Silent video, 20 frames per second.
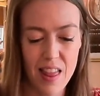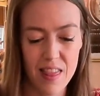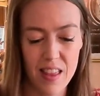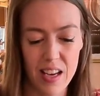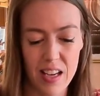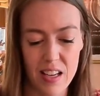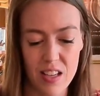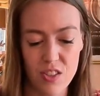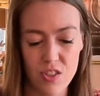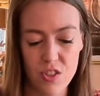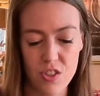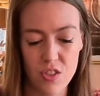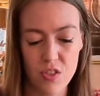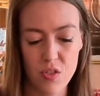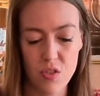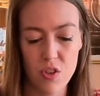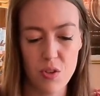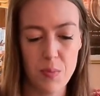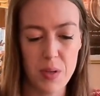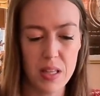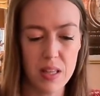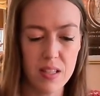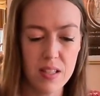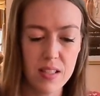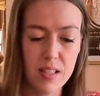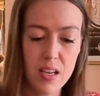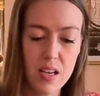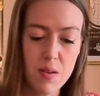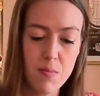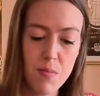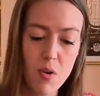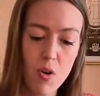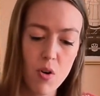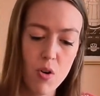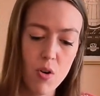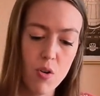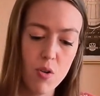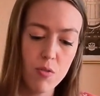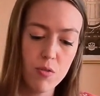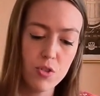Then it's just going to be the same
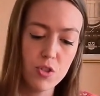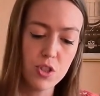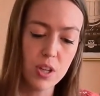of